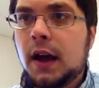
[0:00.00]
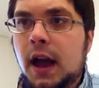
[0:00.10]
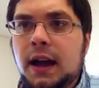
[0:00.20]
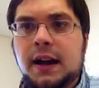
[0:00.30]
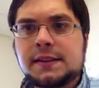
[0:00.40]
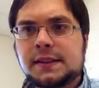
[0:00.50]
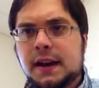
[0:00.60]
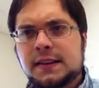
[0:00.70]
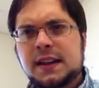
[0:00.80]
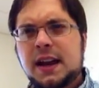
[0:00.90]
Hey guys,
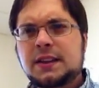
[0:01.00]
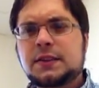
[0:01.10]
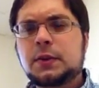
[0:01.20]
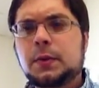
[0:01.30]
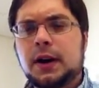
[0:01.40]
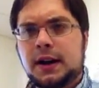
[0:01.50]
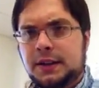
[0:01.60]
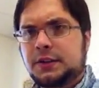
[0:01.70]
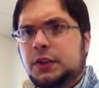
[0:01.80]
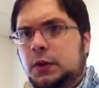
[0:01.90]
I decided
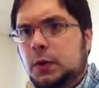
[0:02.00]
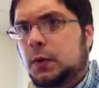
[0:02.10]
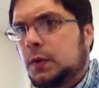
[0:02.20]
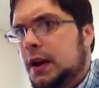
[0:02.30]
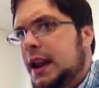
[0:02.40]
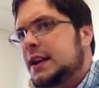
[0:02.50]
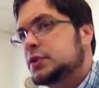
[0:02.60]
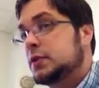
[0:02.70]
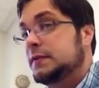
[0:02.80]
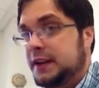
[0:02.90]
to do an
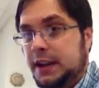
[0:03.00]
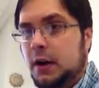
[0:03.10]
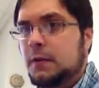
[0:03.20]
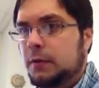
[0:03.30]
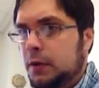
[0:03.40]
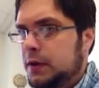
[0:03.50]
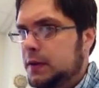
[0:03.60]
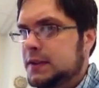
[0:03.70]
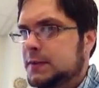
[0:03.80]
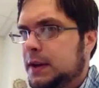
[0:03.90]
extra video for you
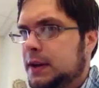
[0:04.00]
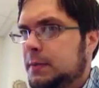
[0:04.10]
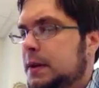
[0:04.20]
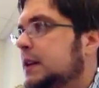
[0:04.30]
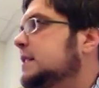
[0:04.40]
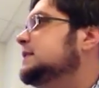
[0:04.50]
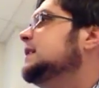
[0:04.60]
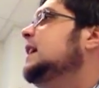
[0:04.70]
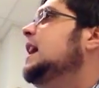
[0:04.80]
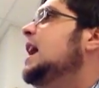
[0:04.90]
this week
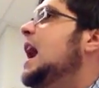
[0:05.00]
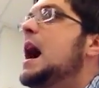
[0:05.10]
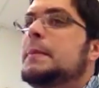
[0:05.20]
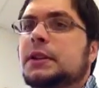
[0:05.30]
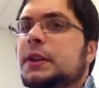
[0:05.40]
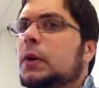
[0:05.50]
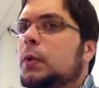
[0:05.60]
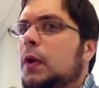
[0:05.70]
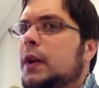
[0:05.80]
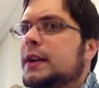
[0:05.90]
because I'm a
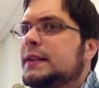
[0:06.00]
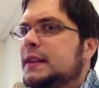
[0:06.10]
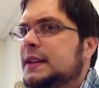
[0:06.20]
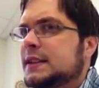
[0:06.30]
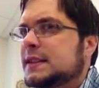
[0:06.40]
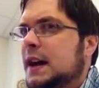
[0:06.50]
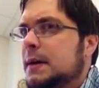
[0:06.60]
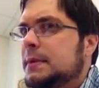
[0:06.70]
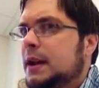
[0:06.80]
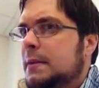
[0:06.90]
little worried that the
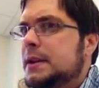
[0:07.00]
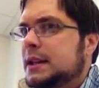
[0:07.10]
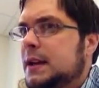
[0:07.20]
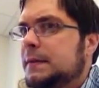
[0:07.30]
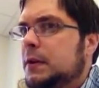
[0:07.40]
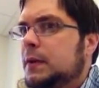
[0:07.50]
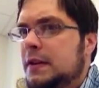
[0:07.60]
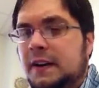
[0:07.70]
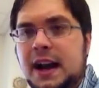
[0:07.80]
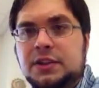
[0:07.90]
assignment I'm going to give you,
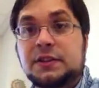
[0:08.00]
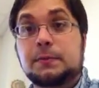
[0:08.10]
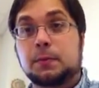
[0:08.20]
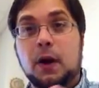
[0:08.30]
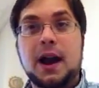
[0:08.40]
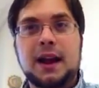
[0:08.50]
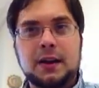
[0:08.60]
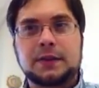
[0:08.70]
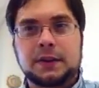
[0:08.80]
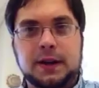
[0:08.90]
if I actually write
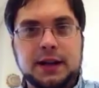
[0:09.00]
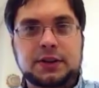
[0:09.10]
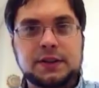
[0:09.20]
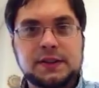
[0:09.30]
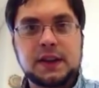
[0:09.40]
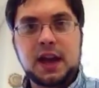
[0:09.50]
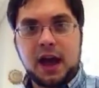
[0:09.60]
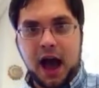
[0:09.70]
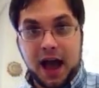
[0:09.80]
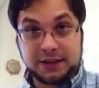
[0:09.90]
out the directions,
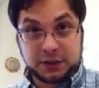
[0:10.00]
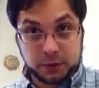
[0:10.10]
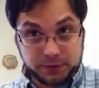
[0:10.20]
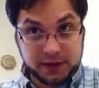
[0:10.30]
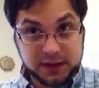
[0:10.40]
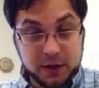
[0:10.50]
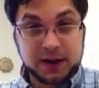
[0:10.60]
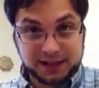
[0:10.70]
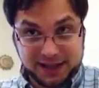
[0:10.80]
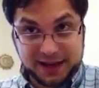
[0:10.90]
I don't think you're
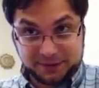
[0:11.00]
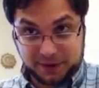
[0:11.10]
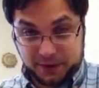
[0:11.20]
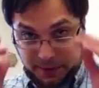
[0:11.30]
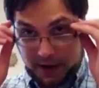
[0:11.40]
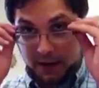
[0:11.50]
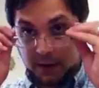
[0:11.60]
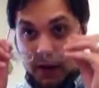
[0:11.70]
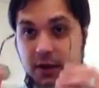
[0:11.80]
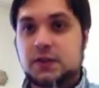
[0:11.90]
going to get it very
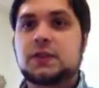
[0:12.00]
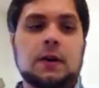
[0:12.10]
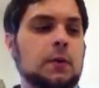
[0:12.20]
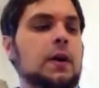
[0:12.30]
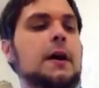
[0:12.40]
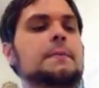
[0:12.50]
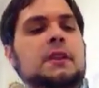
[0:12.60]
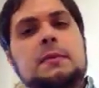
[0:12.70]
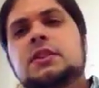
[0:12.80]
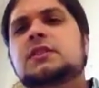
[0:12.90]
well. So
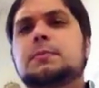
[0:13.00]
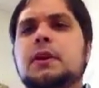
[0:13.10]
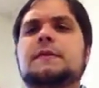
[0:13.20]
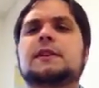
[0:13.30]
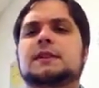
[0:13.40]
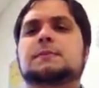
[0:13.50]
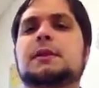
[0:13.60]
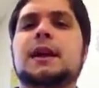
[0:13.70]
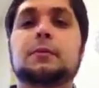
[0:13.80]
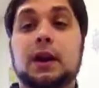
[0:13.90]
let me just briefly
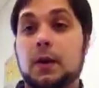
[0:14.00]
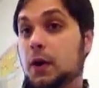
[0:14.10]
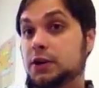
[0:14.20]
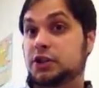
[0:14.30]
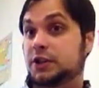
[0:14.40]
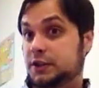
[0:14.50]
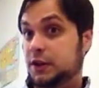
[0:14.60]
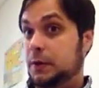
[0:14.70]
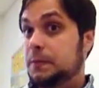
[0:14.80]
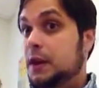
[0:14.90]
explain what I want you to
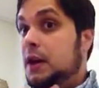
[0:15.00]
do.